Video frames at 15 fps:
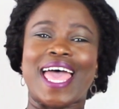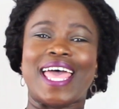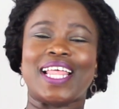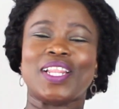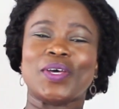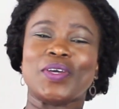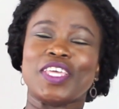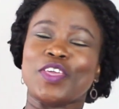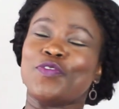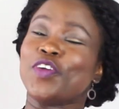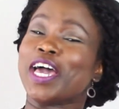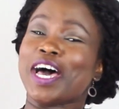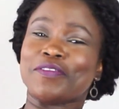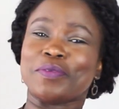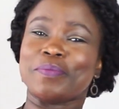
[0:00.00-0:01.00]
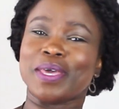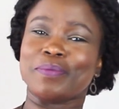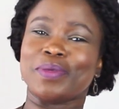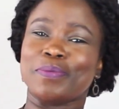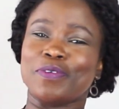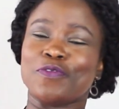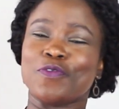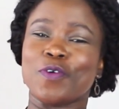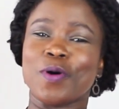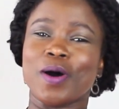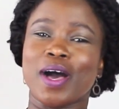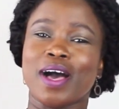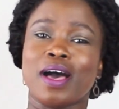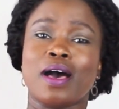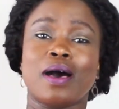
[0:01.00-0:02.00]
Hello, if you haven't met me
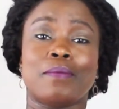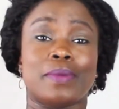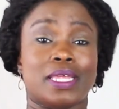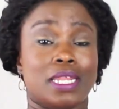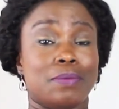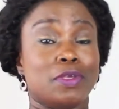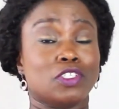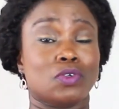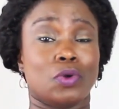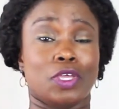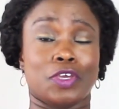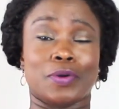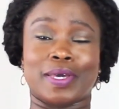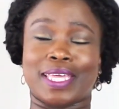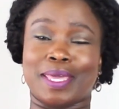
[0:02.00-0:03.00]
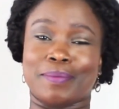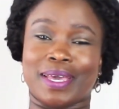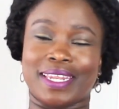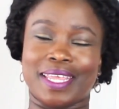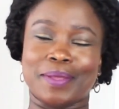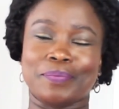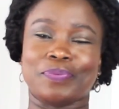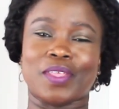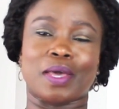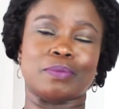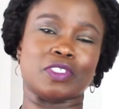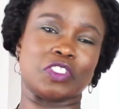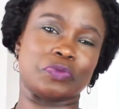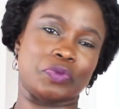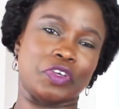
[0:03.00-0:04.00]
before, my name is Oyinka Akimade. I'm
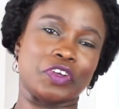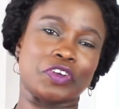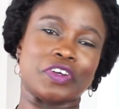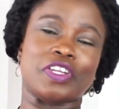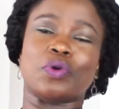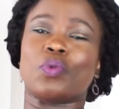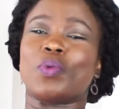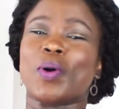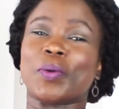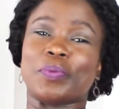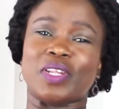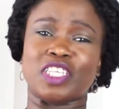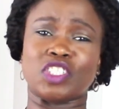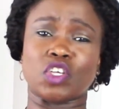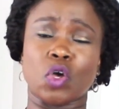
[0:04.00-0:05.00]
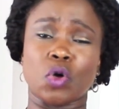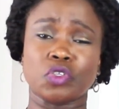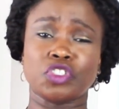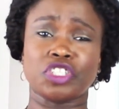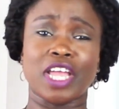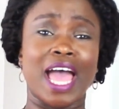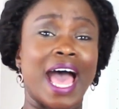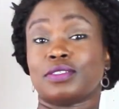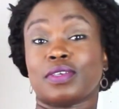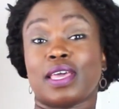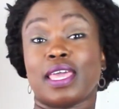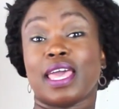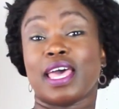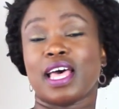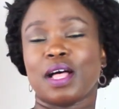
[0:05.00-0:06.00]
a speaker and a workplace coach. So I
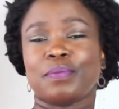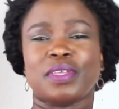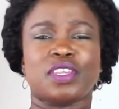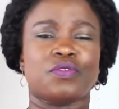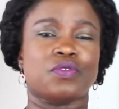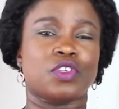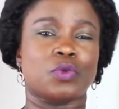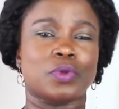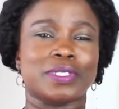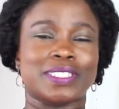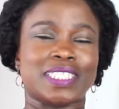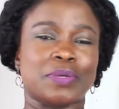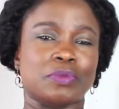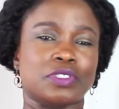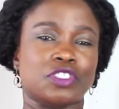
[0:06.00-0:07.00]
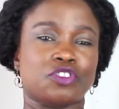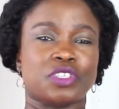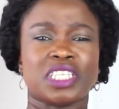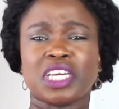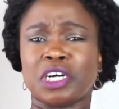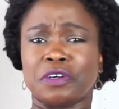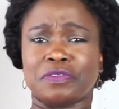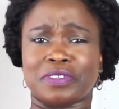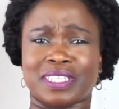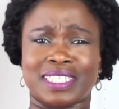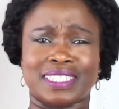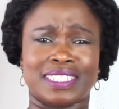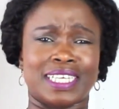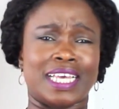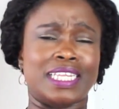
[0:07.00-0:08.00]
help individuals demonstrate
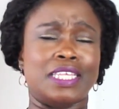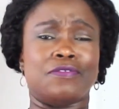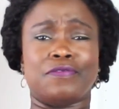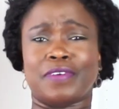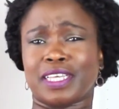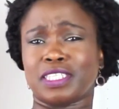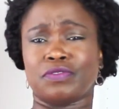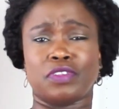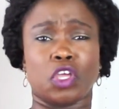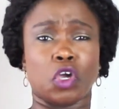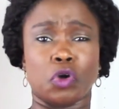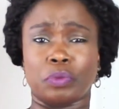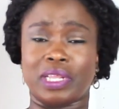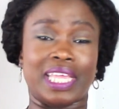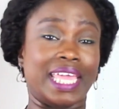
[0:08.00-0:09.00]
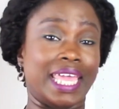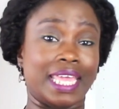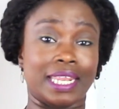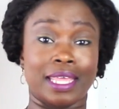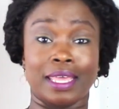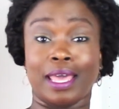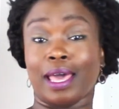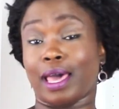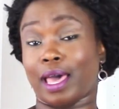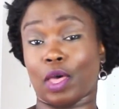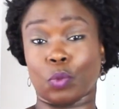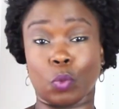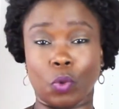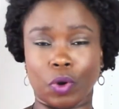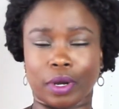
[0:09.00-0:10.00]
confidence and effectively communicate
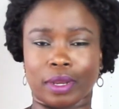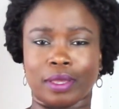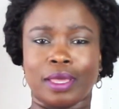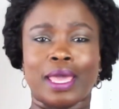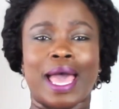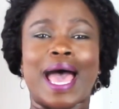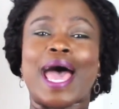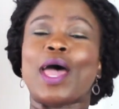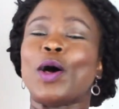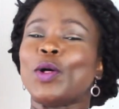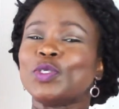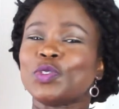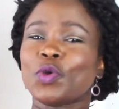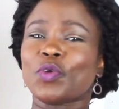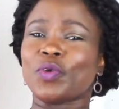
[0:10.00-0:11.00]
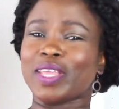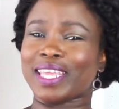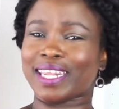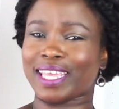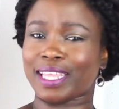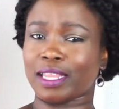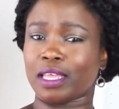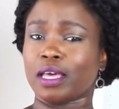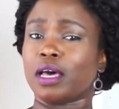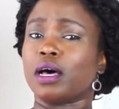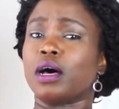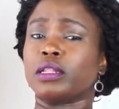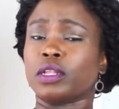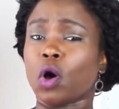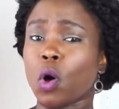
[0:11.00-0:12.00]
at work. I also created
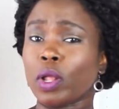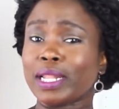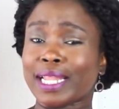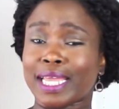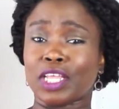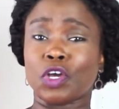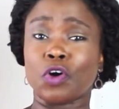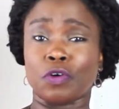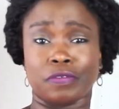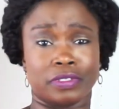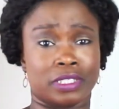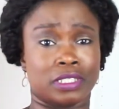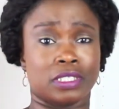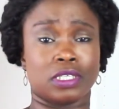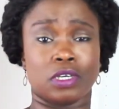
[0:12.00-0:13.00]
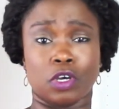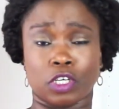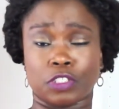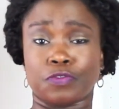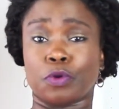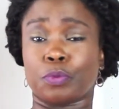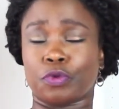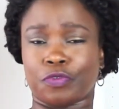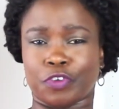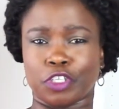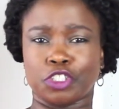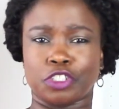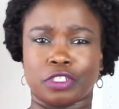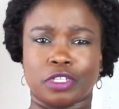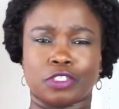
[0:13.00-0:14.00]
an online confidence course for
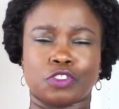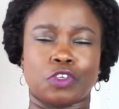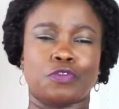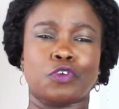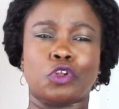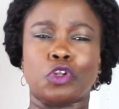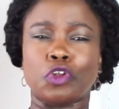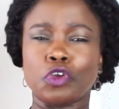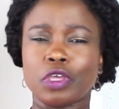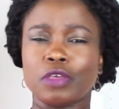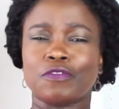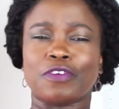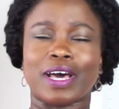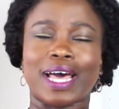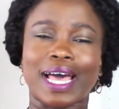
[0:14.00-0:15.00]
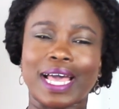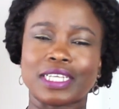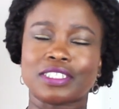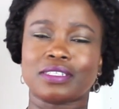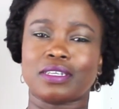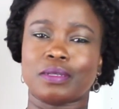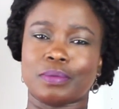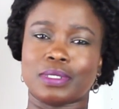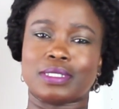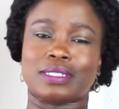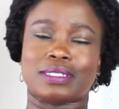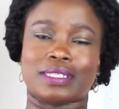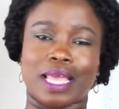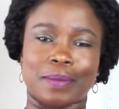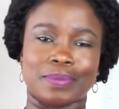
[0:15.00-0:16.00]
professionals. So if you're looking for actionable
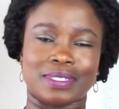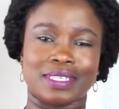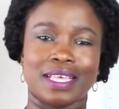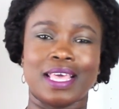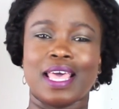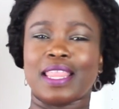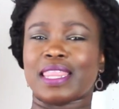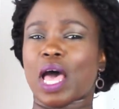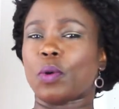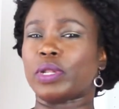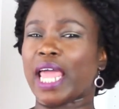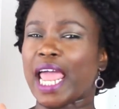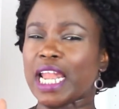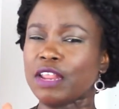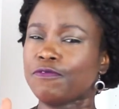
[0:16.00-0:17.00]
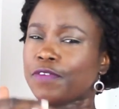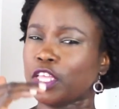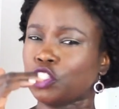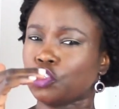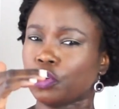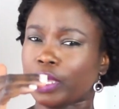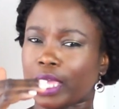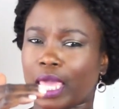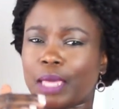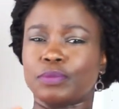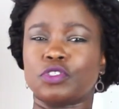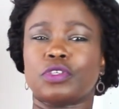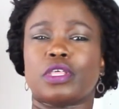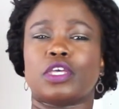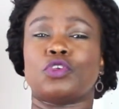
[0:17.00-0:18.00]
steps that would elevate your game
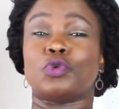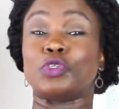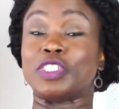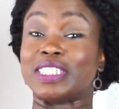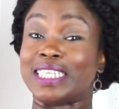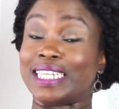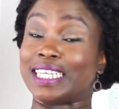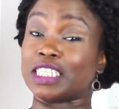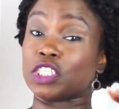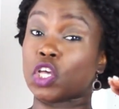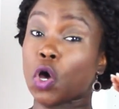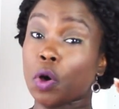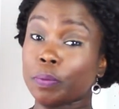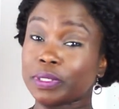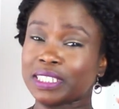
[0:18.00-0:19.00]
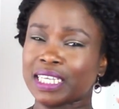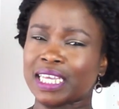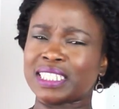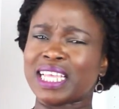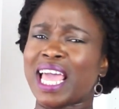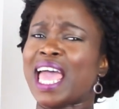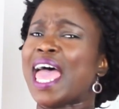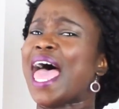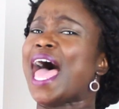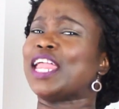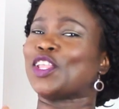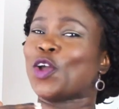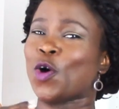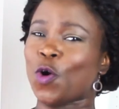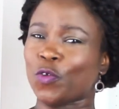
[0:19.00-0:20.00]
so that you're seen as competent
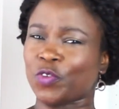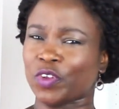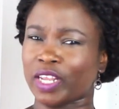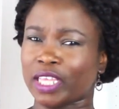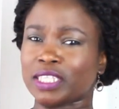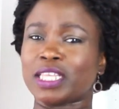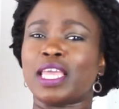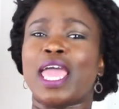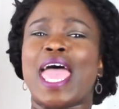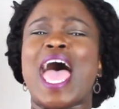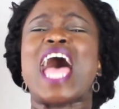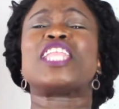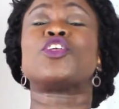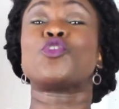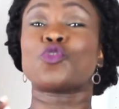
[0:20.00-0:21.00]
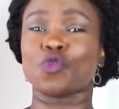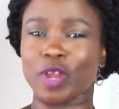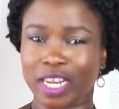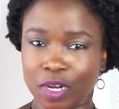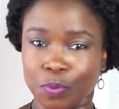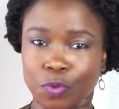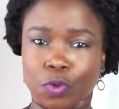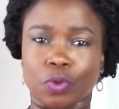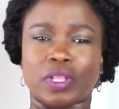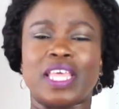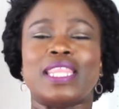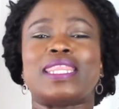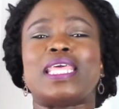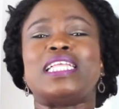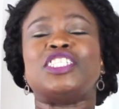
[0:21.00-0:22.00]
and confident and credible,
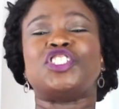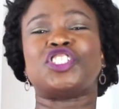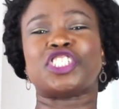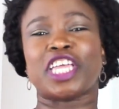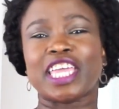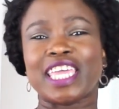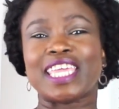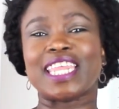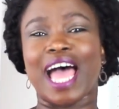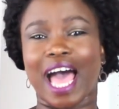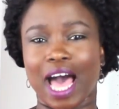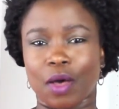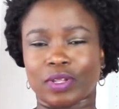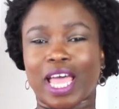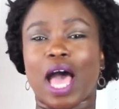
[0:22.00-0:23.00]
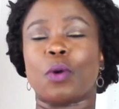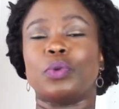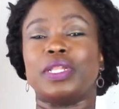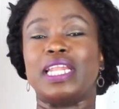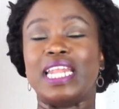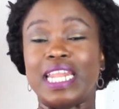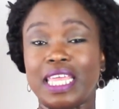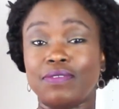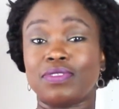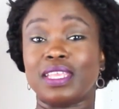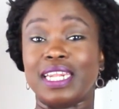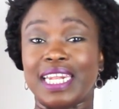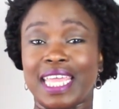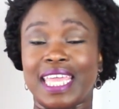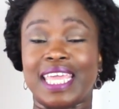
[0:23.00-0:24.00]
then check it out. I would leave the
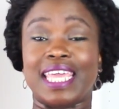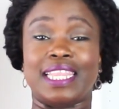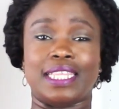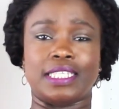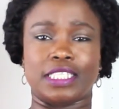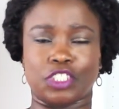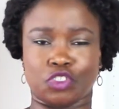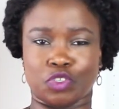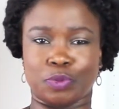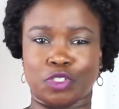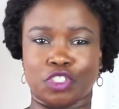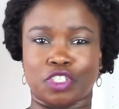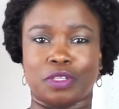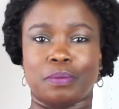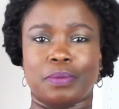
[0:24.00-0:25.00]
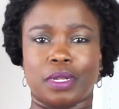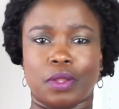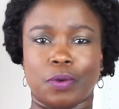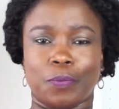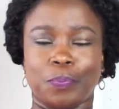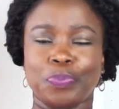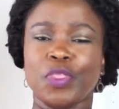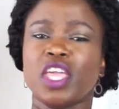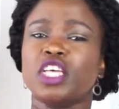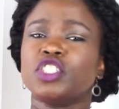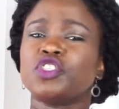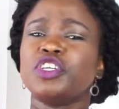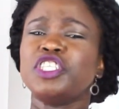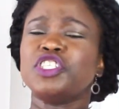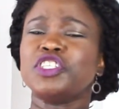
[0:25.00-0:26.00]
link in the description below.
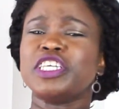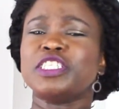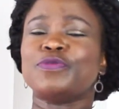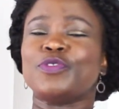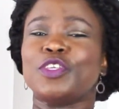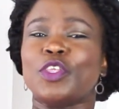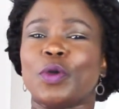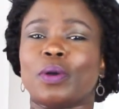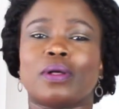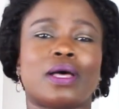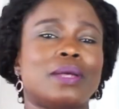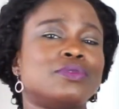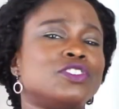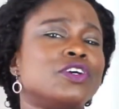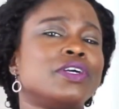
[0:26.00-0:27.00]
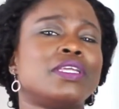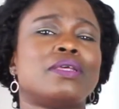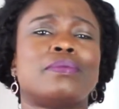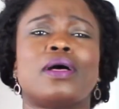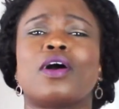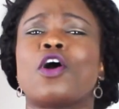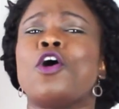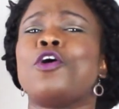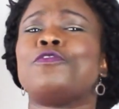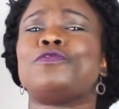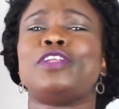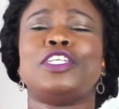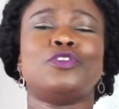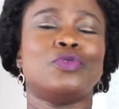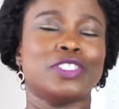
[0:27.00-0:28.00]
So in today's video, I'm talking about
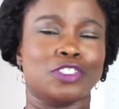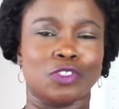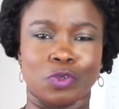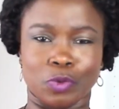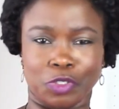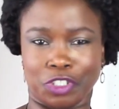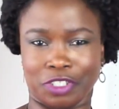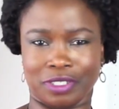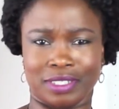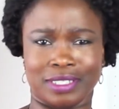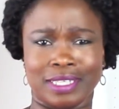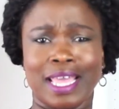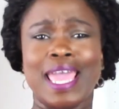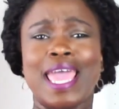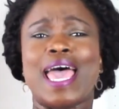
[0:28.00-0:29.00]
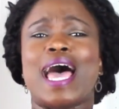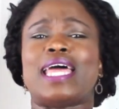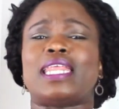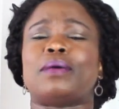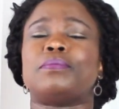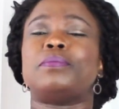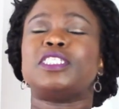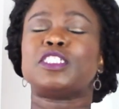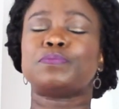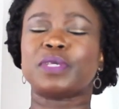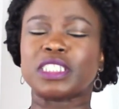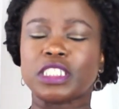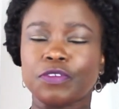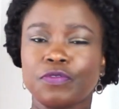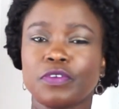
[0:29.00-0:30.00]
conflict resolutions, and I'm
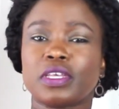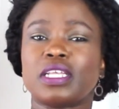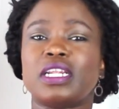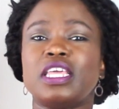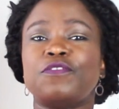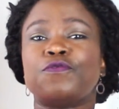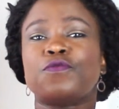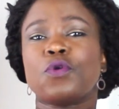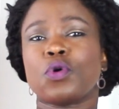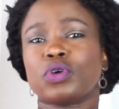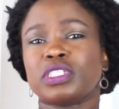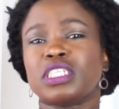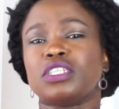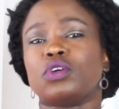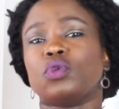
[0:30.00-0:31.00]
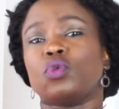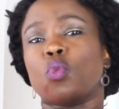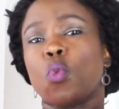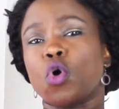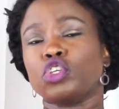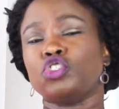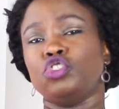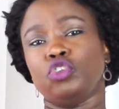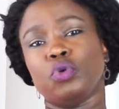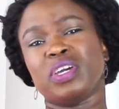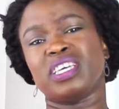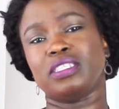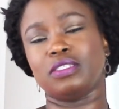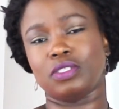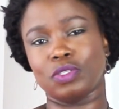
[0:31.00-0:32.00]
specifically focusing on what you
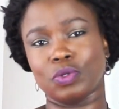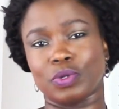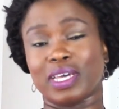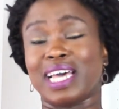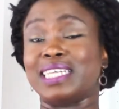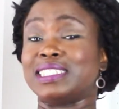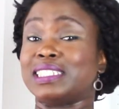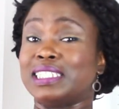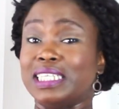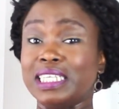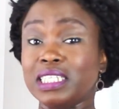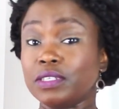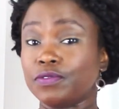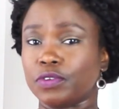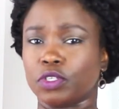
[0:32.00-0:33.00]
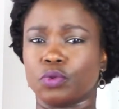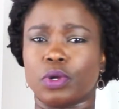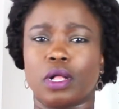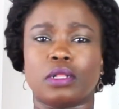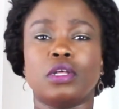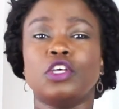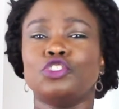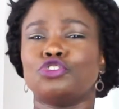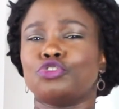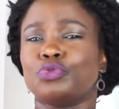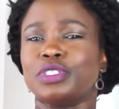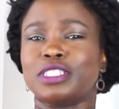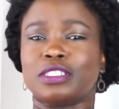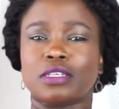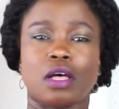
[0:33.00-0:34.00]
can do as an individual to
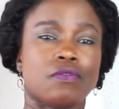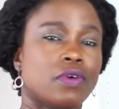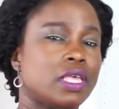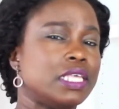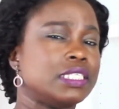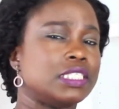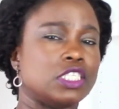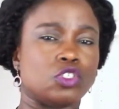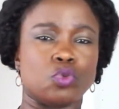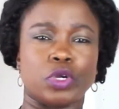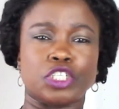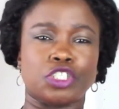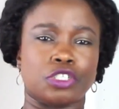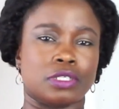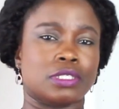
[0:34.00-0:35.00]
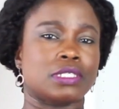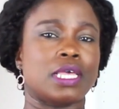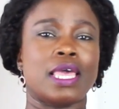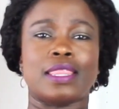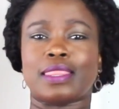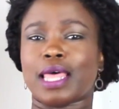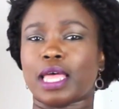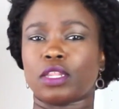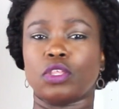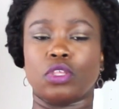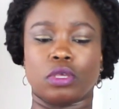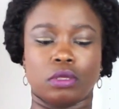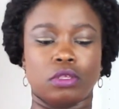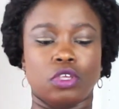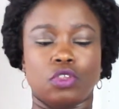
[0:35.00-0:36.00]
resolve situations that
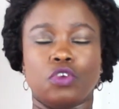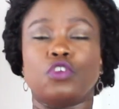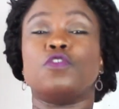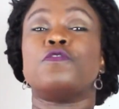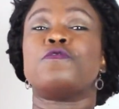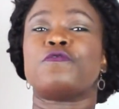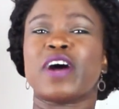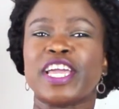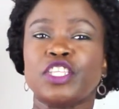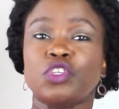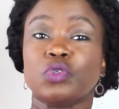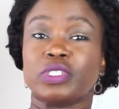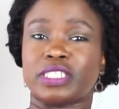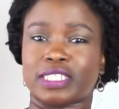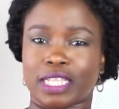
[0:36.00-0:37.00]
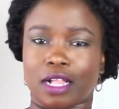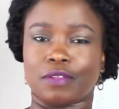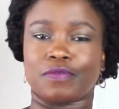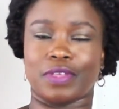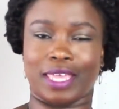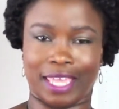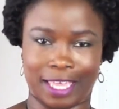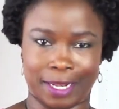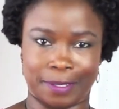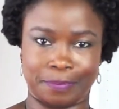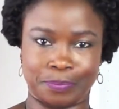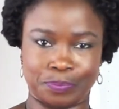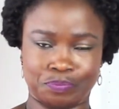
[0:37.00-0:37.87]
you find yourself in.